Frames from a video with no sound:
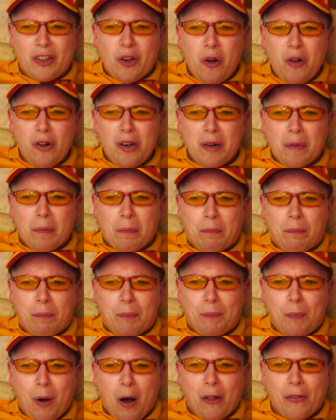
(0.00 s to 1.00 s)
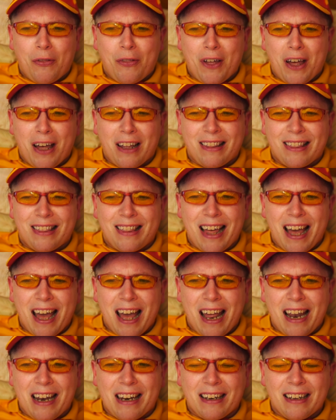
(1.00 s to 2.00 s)
don't bother
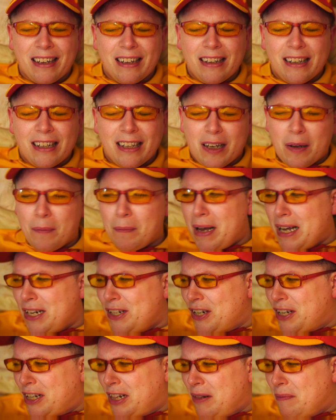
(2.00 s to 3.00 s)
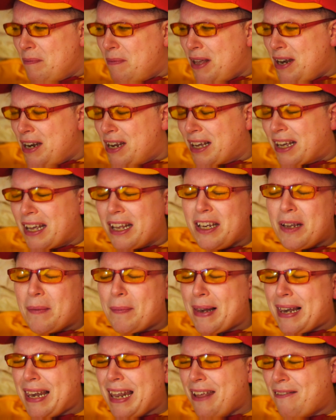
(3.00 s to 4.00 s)
then. Magical mirror, can you
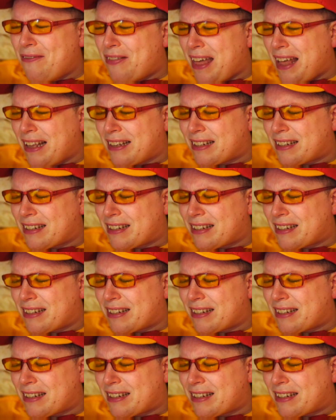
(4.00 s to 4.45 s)
believe this?